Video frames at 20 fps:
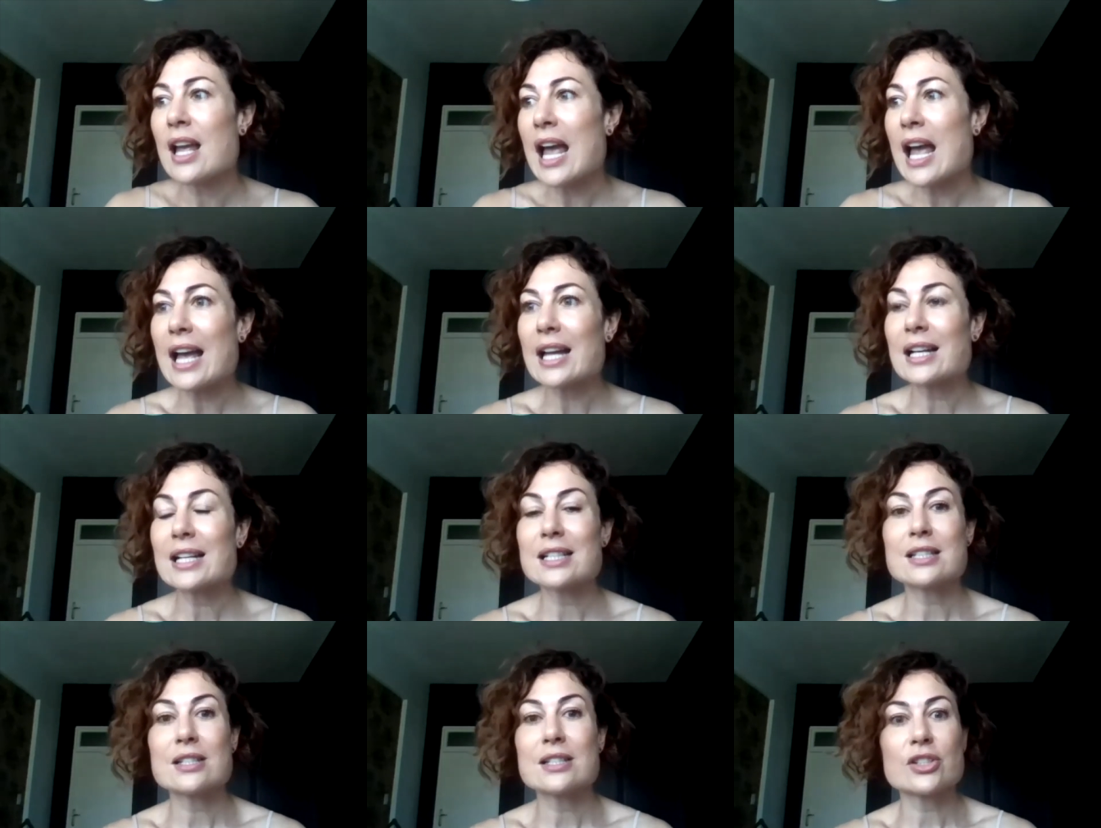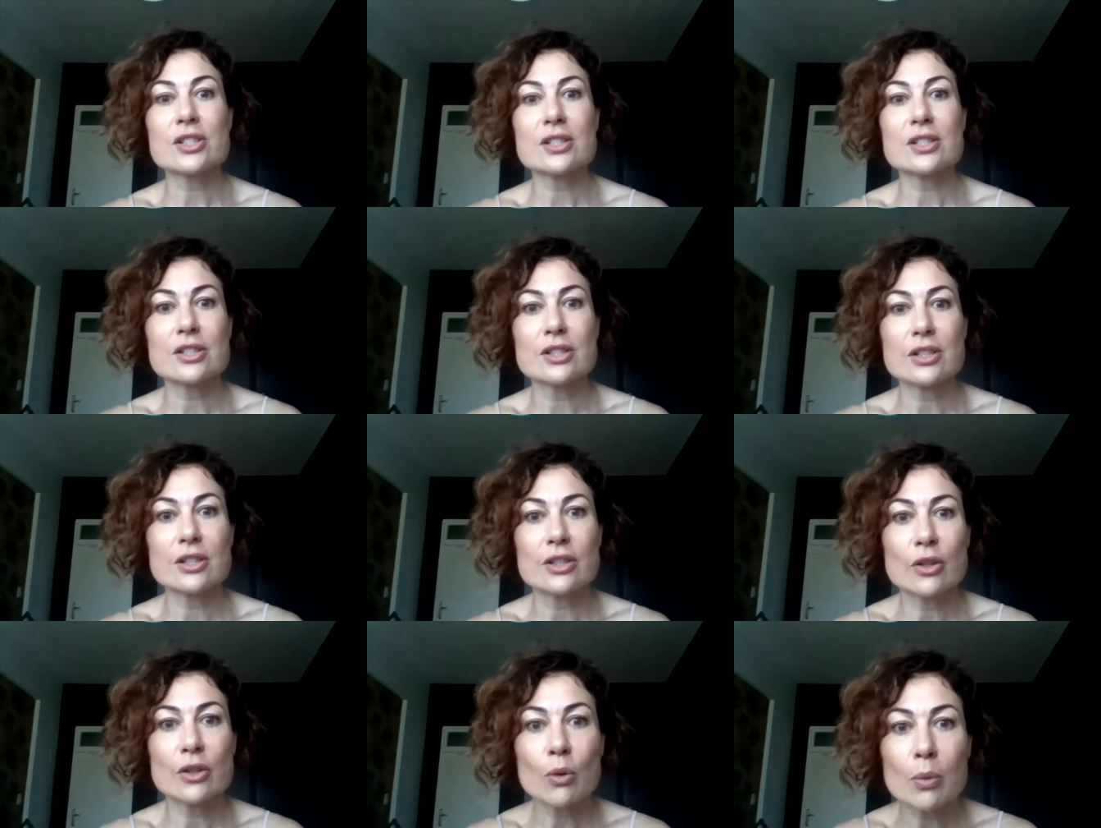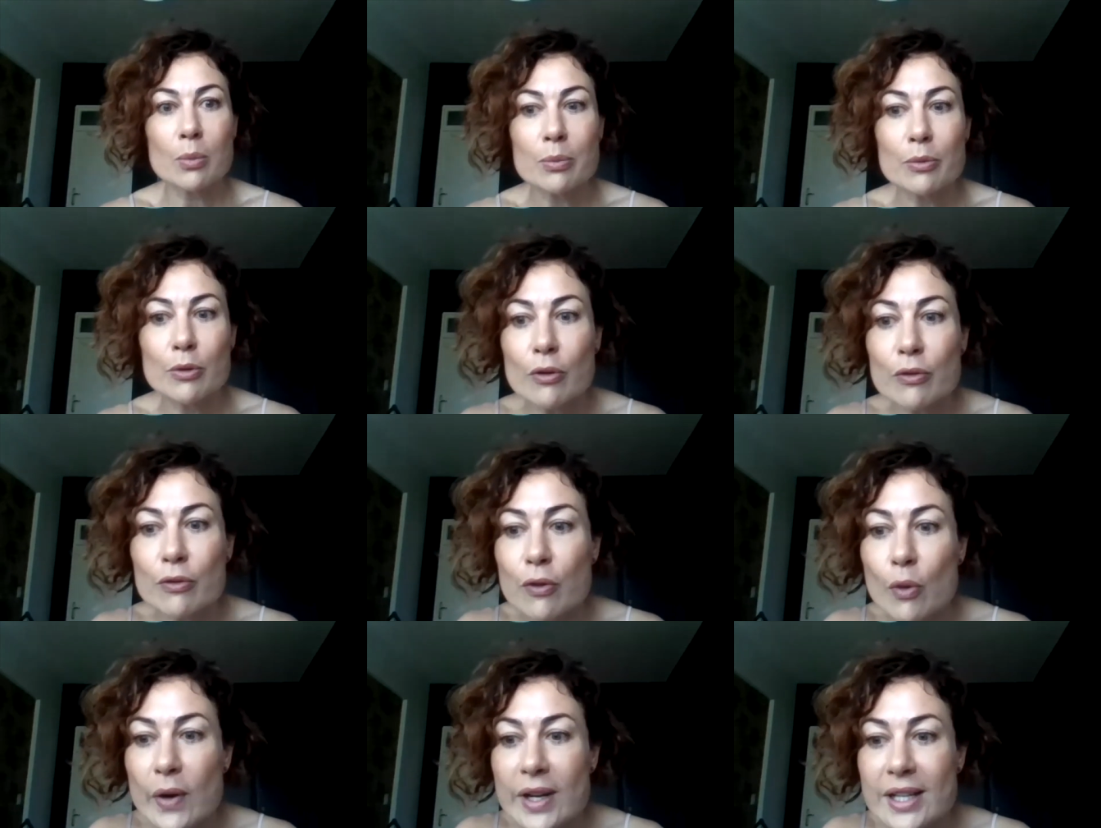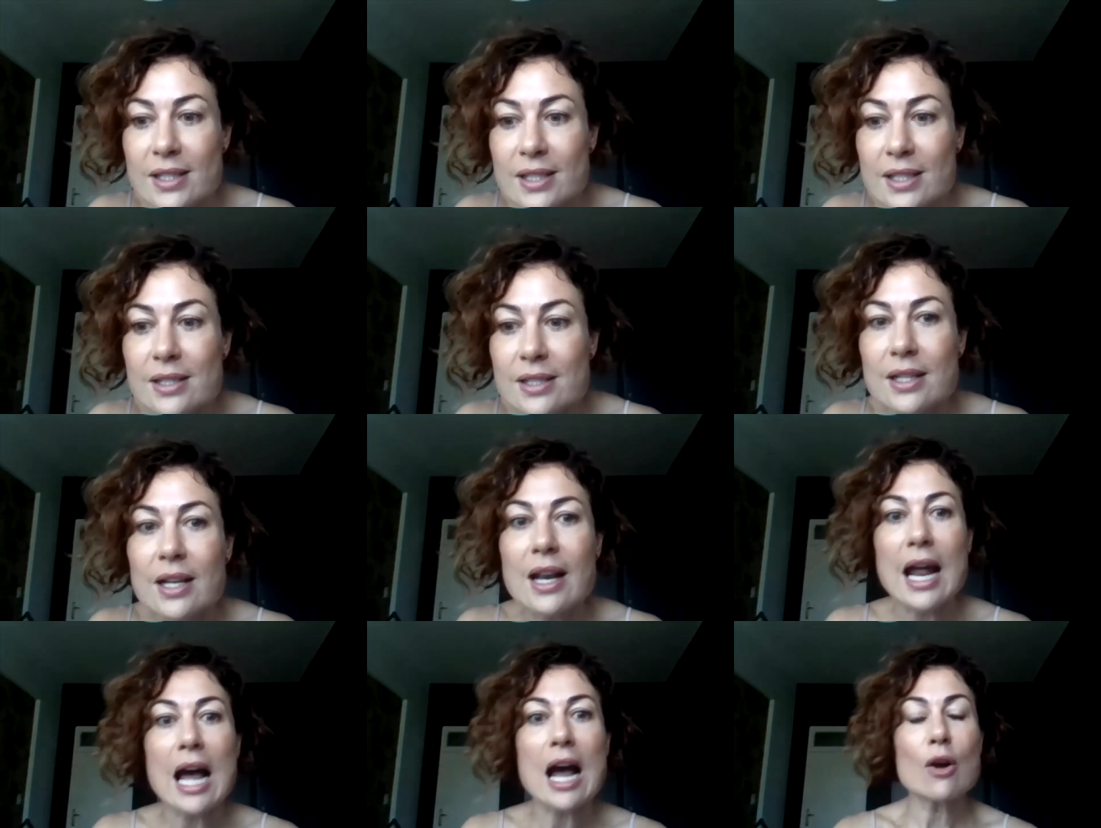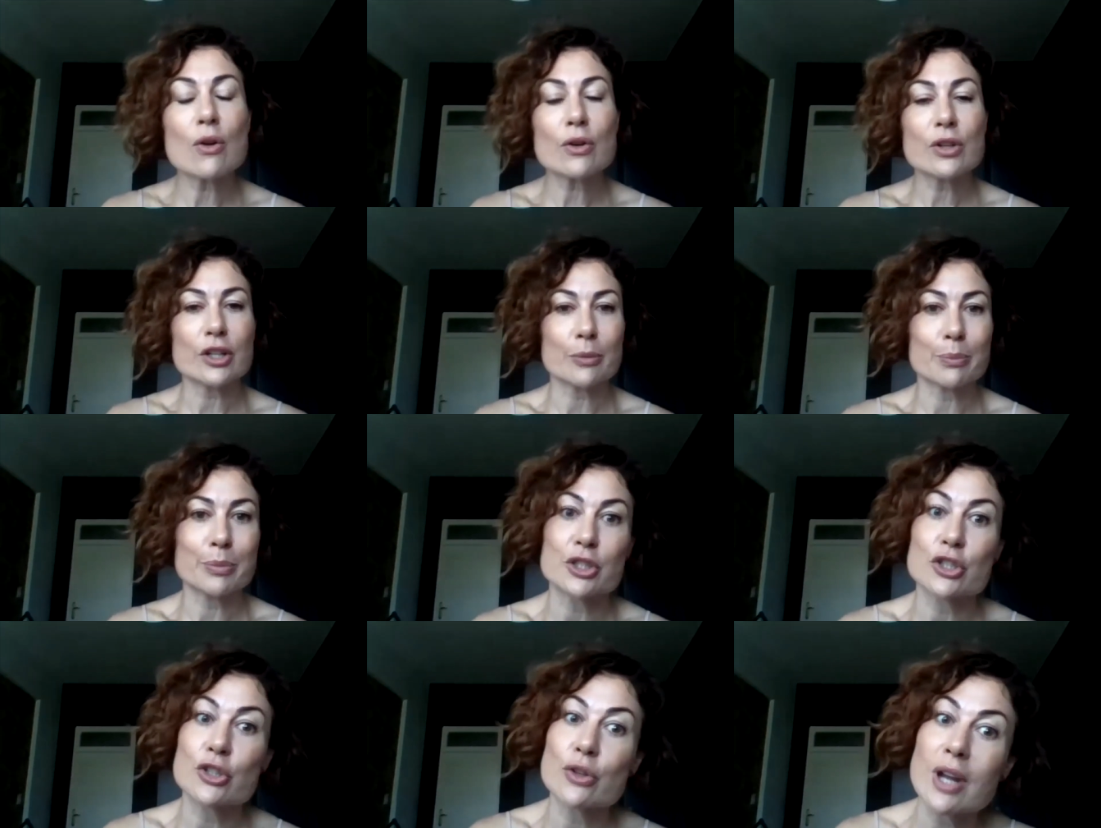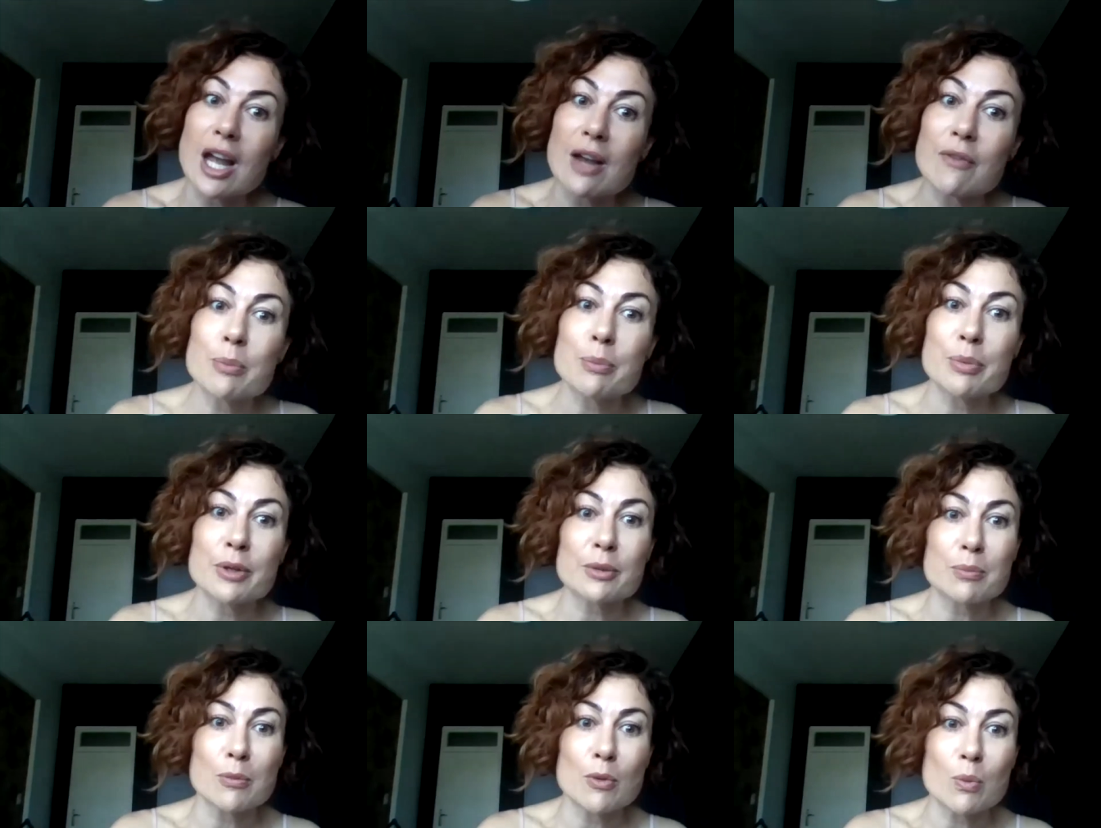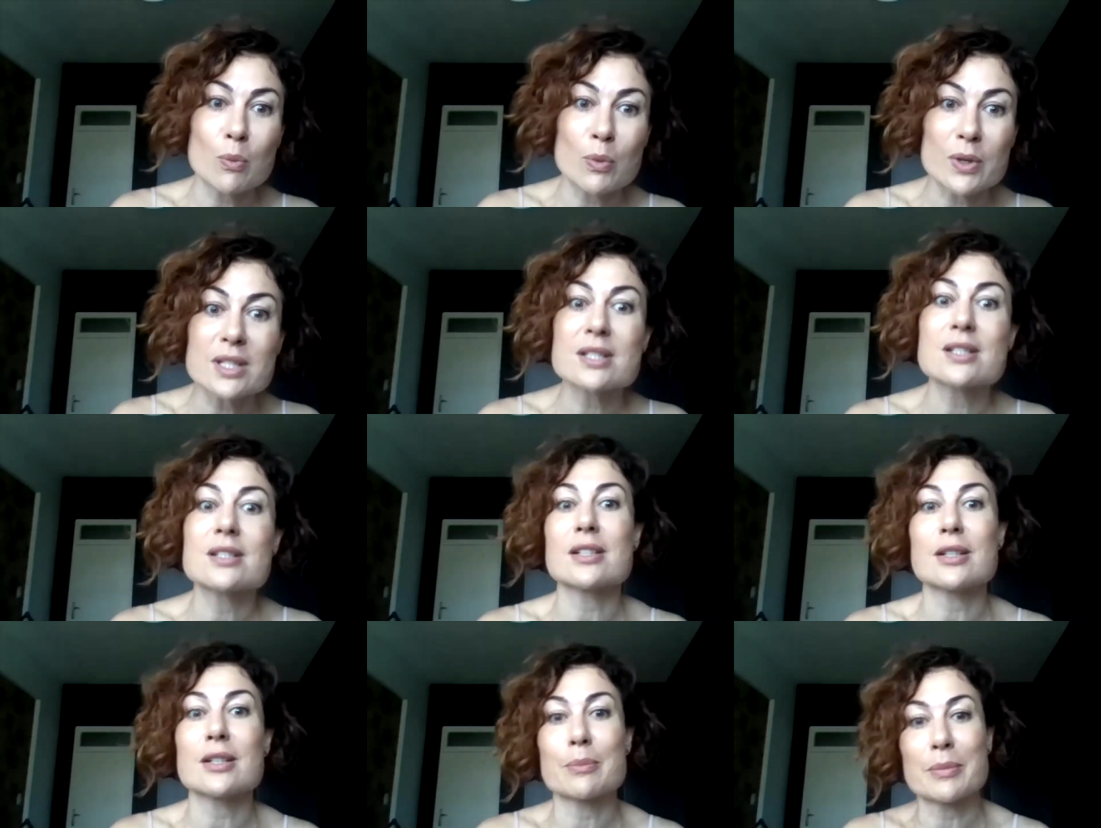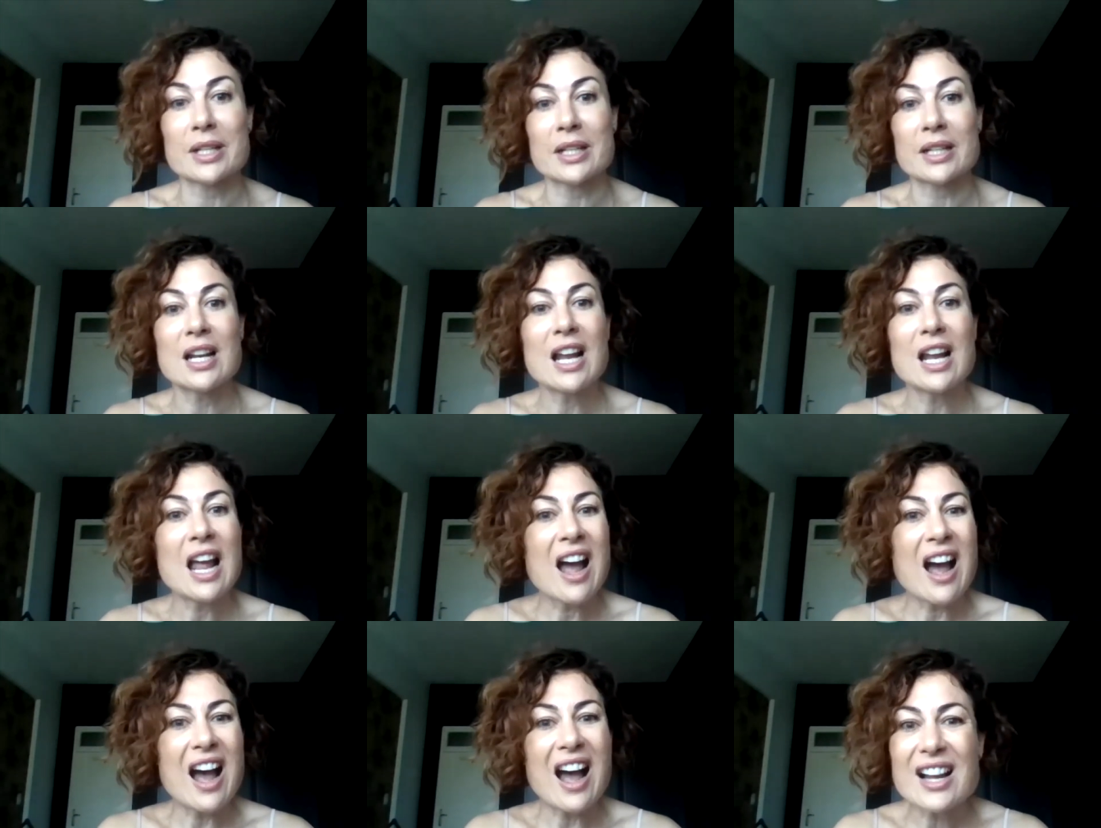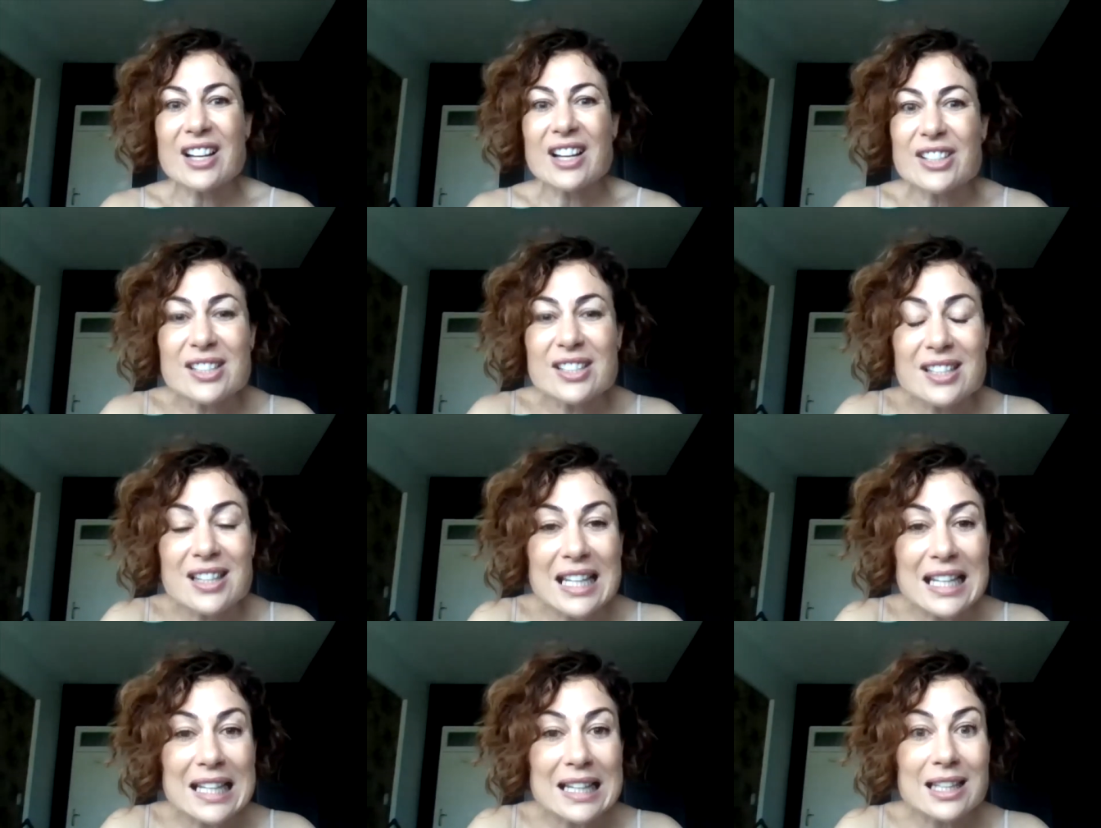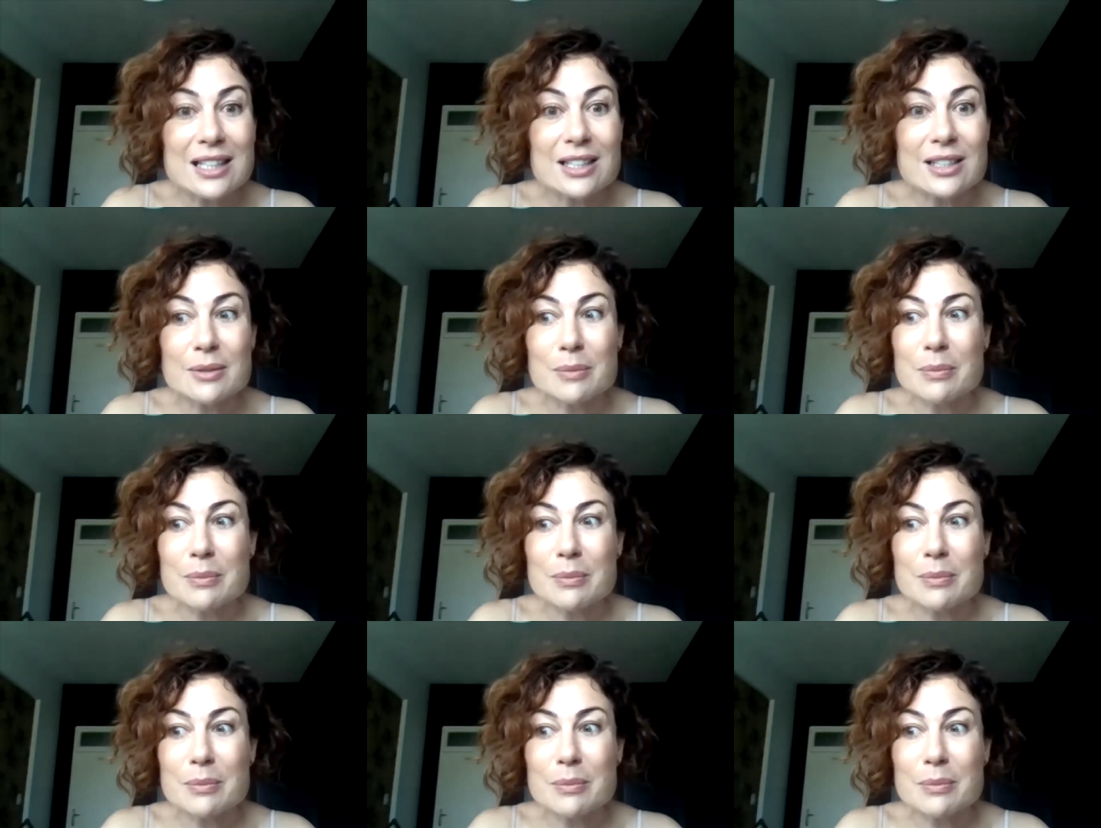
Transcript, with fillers: and it's just your your voice is louder but you have a bit more wisdom and i just think that